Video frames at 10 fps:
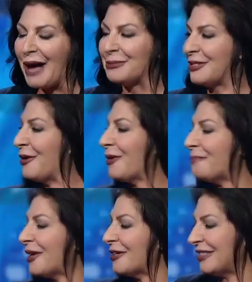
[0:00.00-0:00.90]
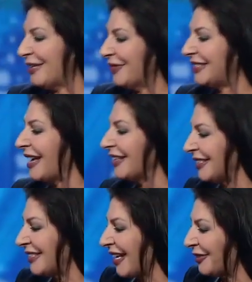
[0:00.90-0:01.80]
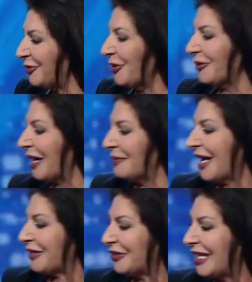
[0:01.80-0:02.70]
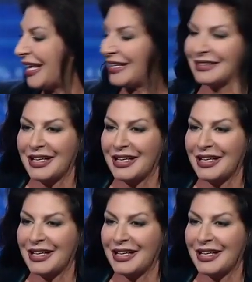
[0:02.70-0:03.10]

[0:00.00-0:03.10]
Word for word: I'm so embarrassed to even tell a sex joke. I'm not good at it.